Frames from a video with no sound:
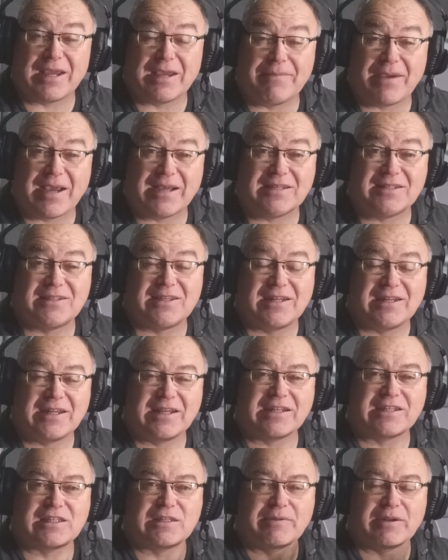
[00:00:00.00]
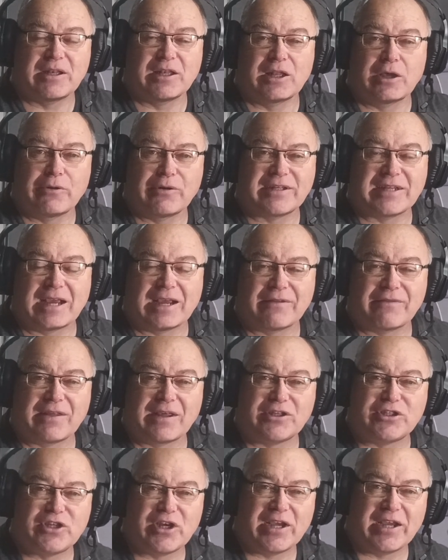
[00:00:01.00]
BMS needs to be lower down
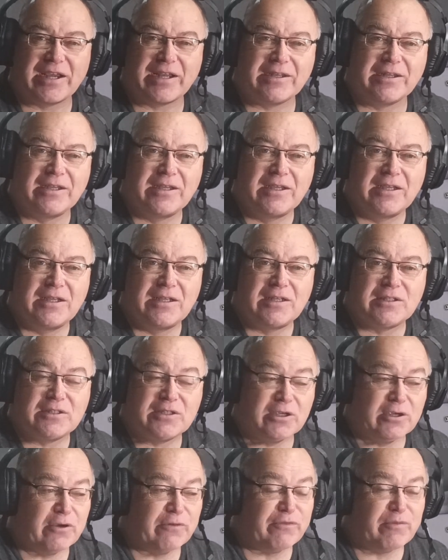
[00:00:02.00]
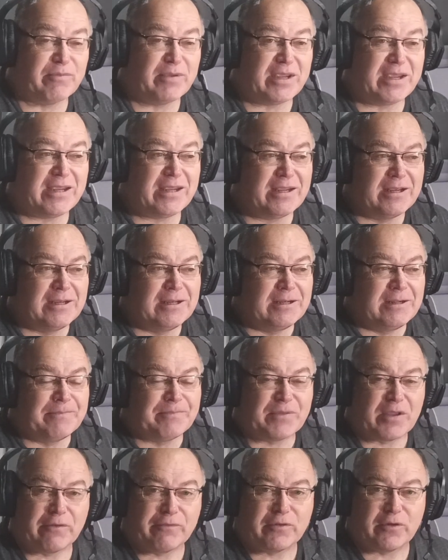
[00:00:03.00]
that chain. So for me,
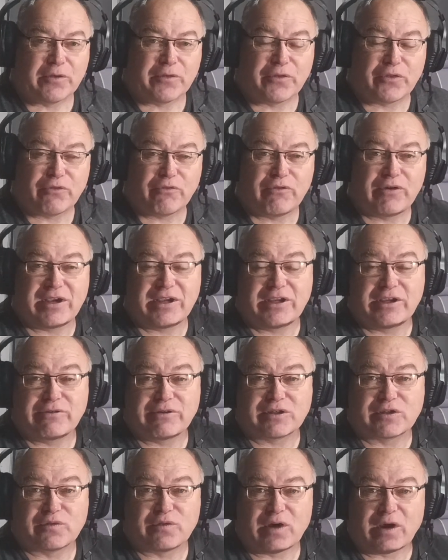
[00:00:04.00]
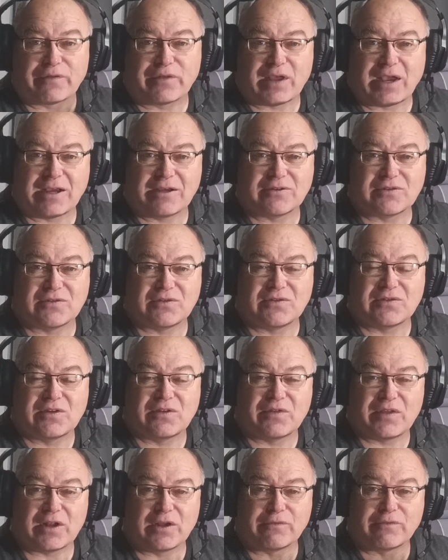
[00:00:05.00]
I've got three
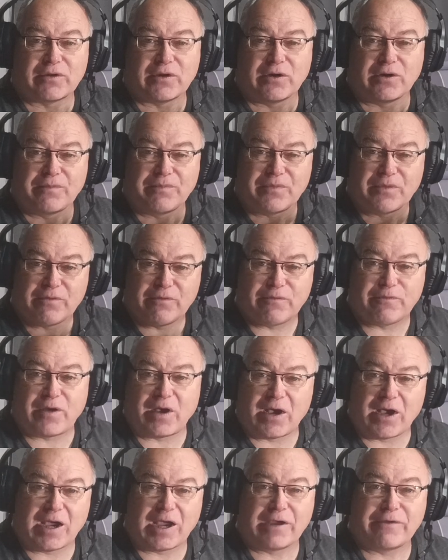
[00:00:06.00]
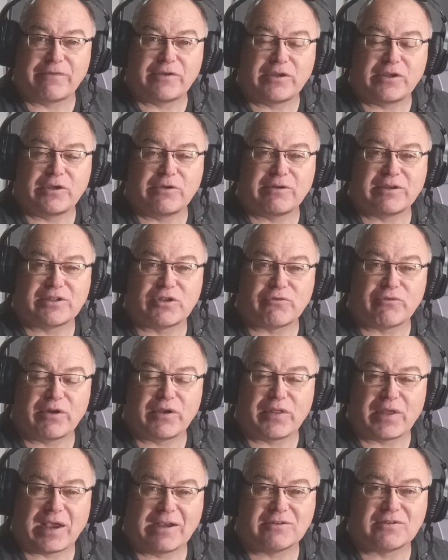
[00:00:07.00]
US5000s, then I've got five
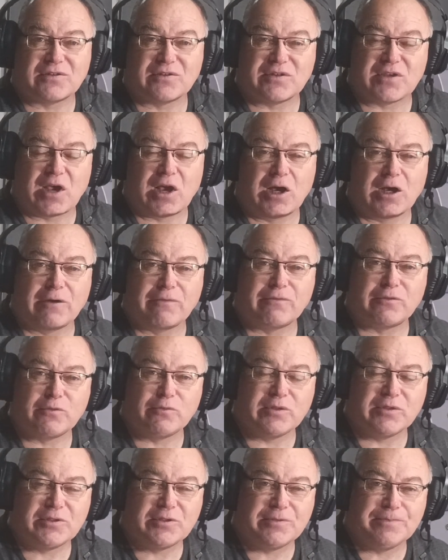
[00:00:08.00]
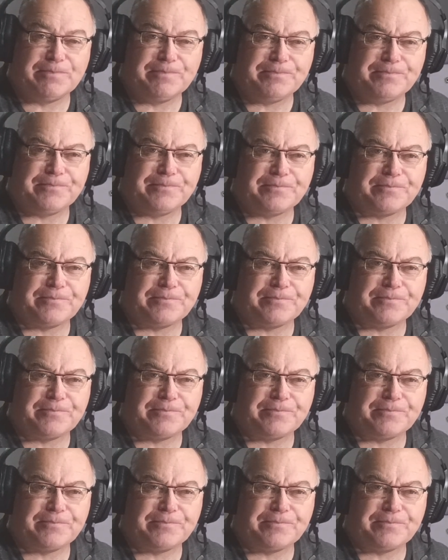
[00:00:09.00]
US3000s afterwards.